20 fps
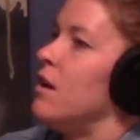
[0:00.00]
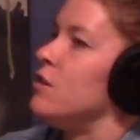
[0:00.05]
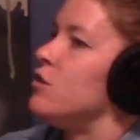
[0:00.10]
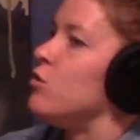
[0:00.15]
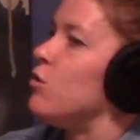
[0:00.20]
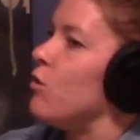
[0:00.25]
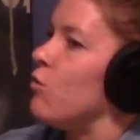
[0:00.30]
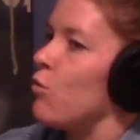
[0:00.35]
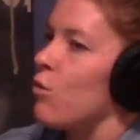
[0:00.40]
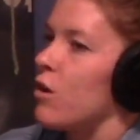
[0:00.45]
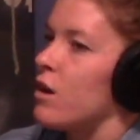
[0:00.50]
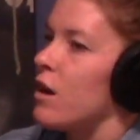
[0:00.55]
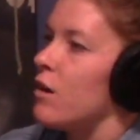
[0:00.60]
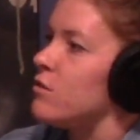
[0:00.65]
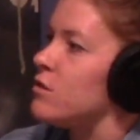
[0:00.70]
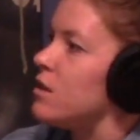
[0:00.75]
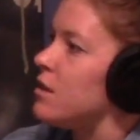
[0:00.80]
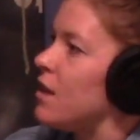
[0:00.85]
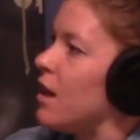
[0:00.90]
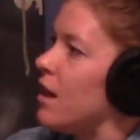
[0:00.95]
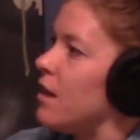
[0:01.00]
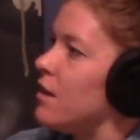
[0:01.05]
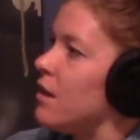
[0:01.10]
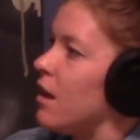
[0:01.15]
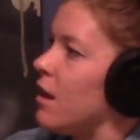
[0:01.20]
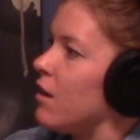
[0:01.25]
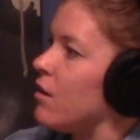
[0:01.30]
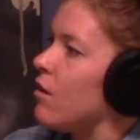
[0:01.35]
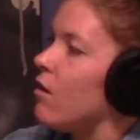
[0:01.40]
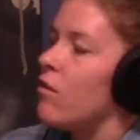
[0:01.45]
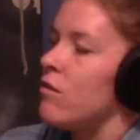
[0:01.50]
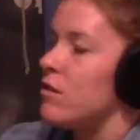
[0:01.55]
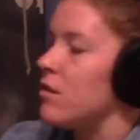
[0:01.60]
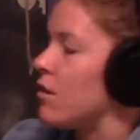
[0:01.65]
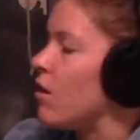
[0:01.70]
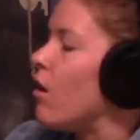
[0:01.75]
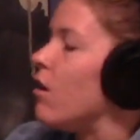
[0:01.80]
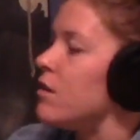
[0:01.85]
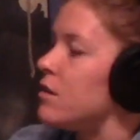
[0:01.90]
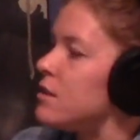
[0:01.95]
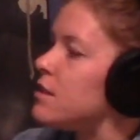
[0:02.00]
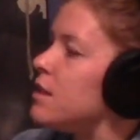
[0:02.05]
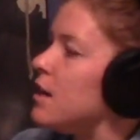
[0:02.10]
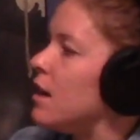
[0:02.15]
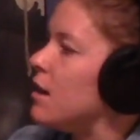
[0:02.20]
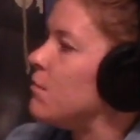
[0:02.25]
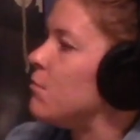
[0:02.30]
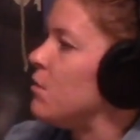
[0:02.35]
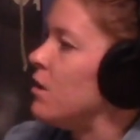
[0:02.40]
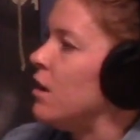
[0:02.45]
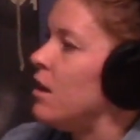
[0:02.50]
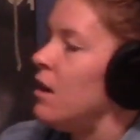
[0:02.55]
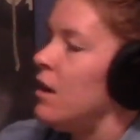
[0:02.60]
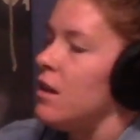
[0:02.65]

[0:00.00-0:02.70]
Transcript: doing workouts in that or the Coliseum.